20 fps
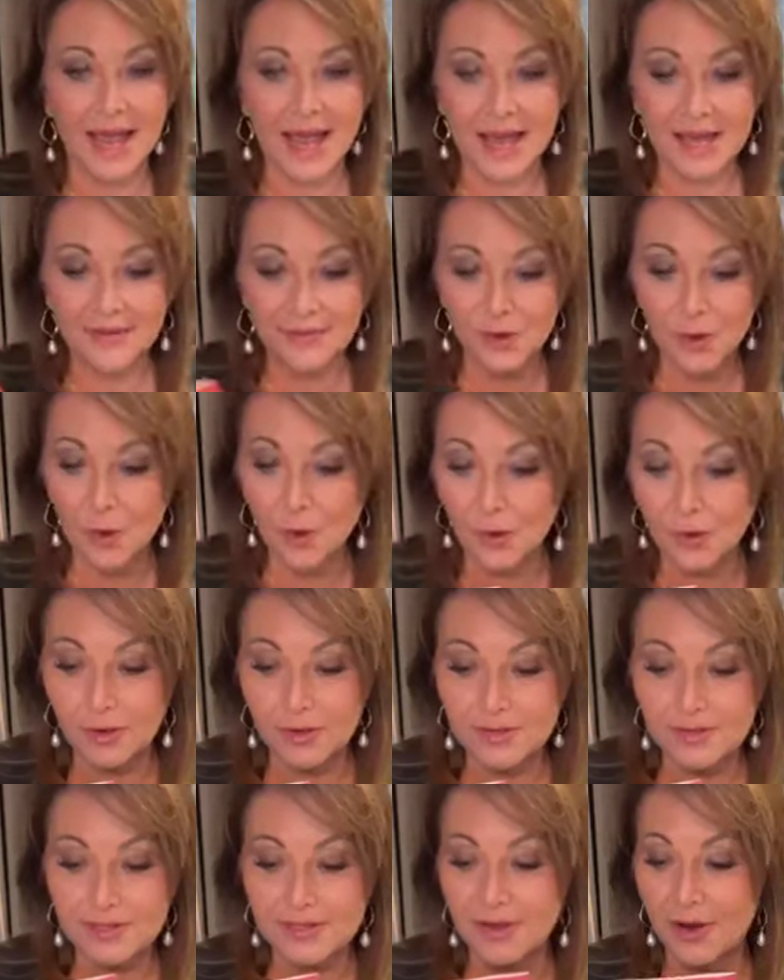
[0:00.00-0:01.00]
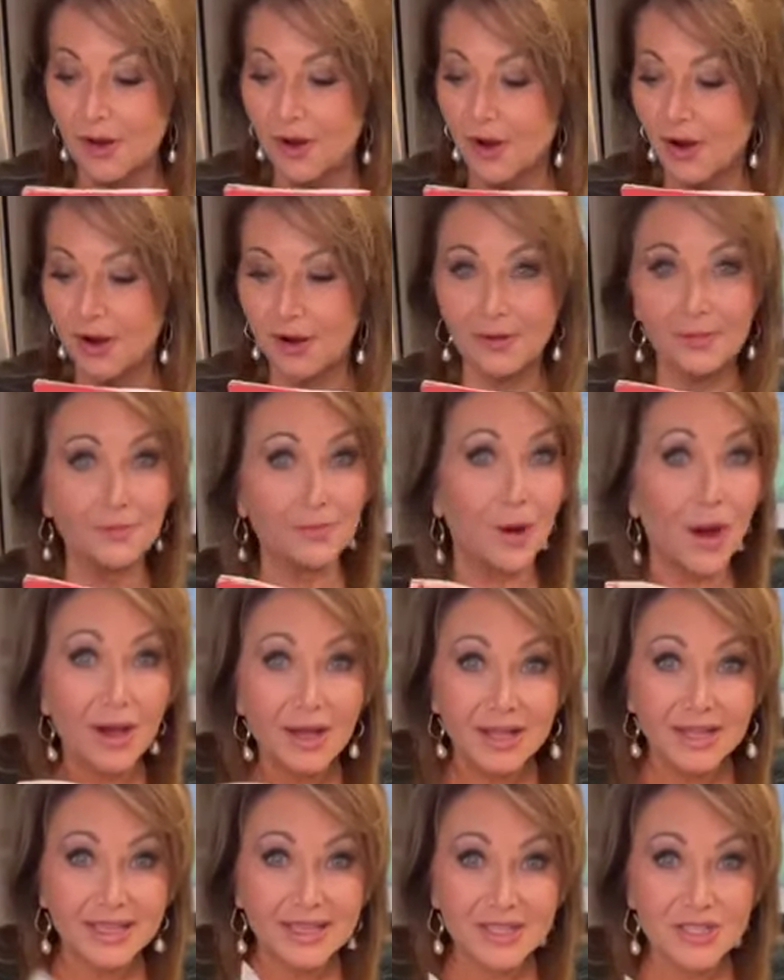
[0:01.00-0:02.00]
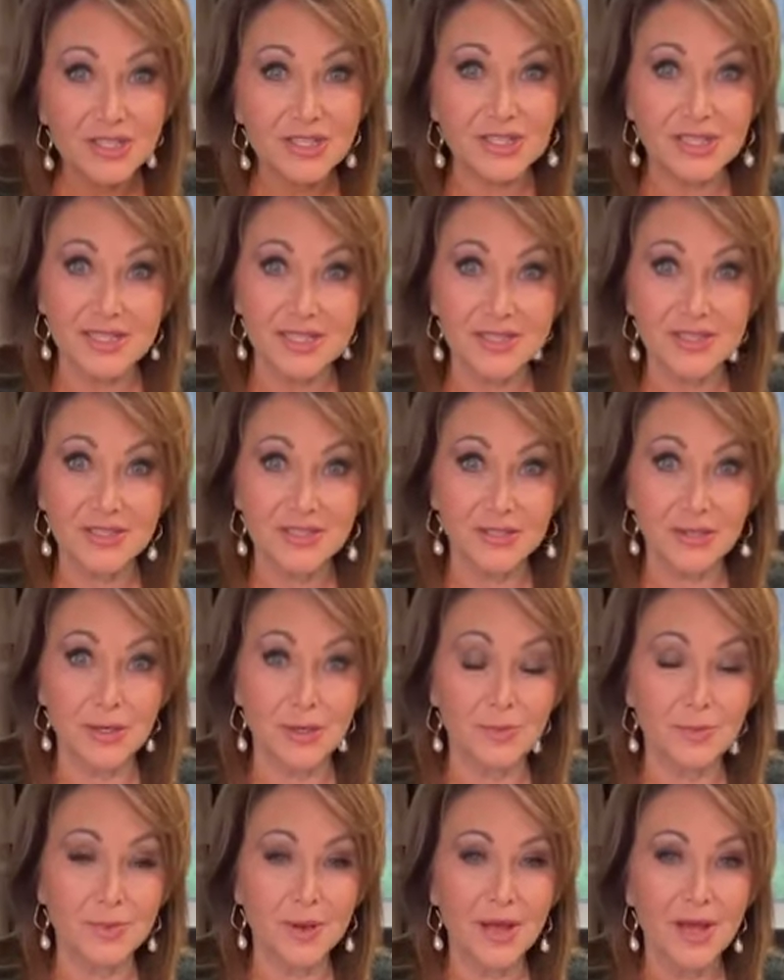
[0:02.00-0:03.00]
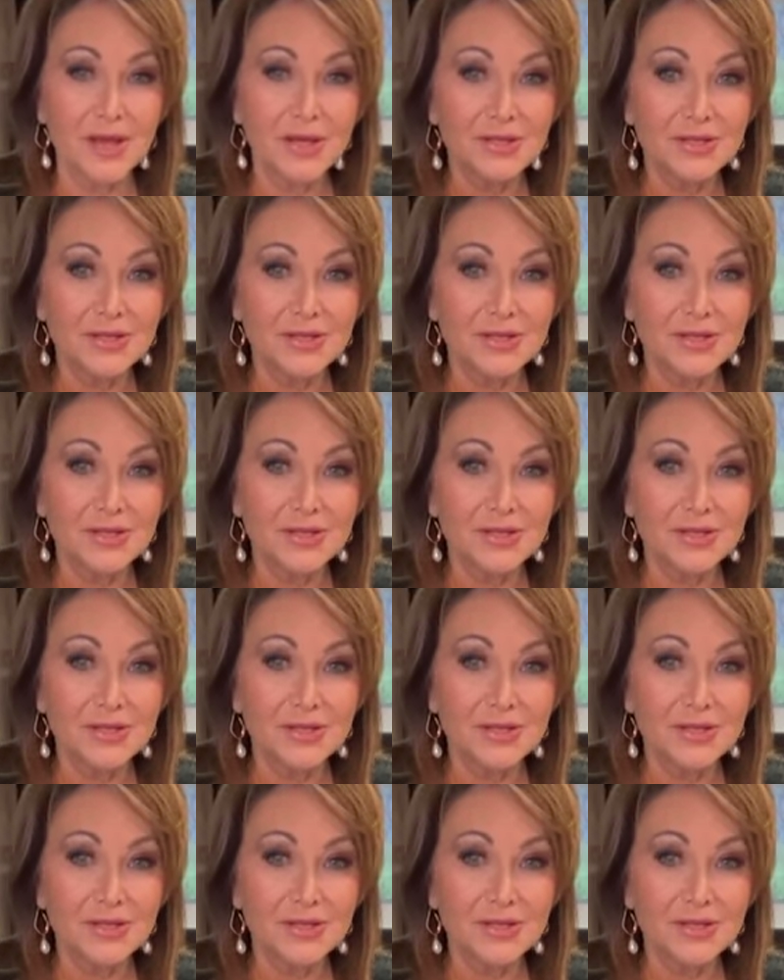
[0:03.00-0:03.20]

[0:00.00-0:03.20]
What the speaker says: and of course our broccoli cheese soup.